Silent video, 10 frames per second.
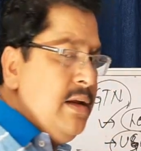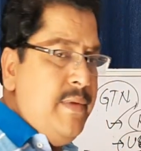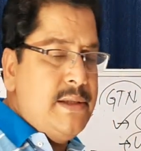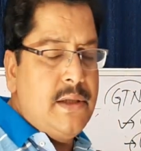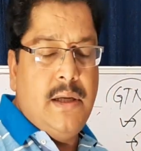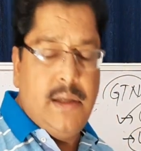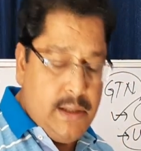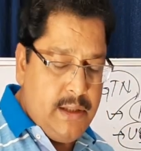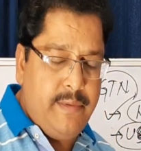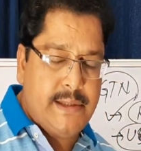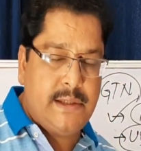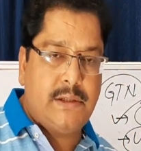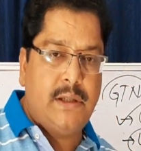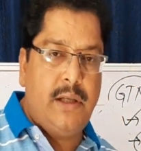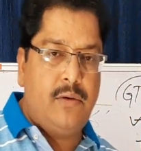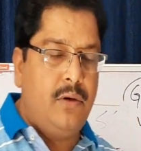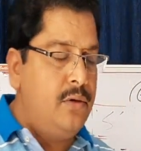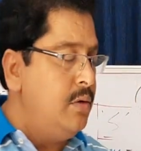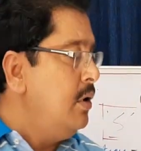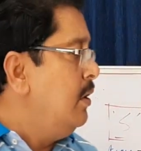investigation that we
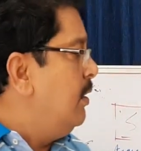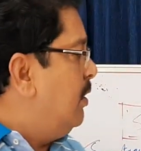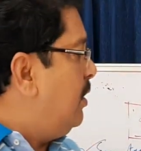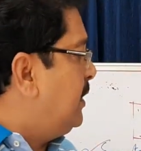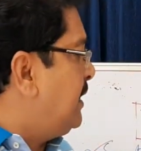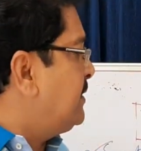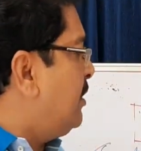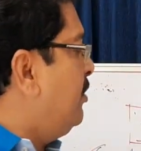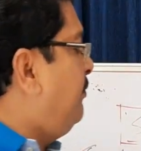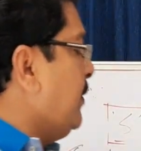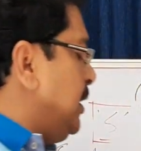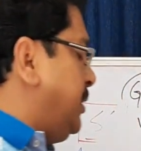will do. Ultrasound